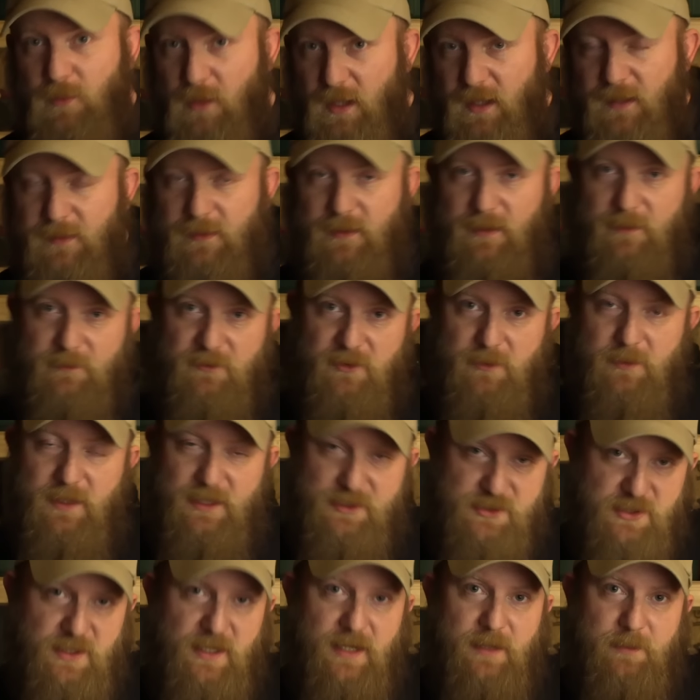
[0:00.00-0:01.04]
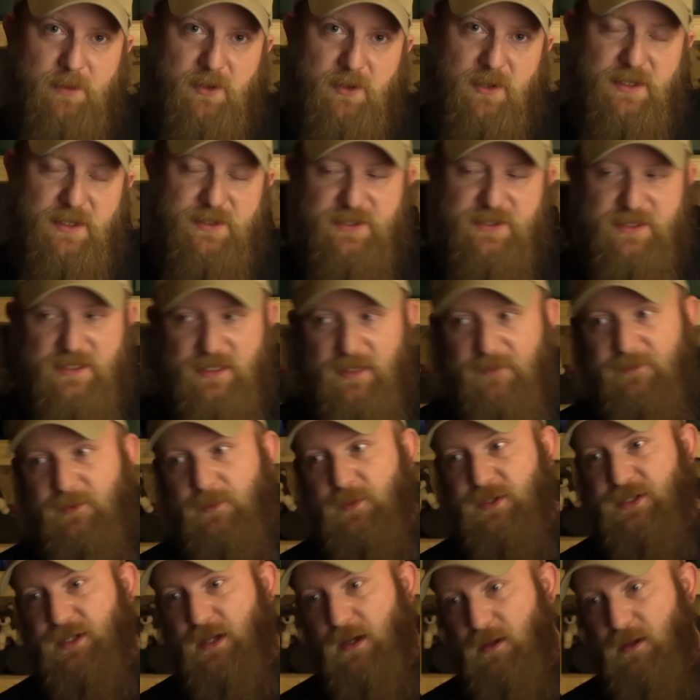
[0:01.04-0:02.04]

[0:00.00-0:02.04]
run information operations. If it was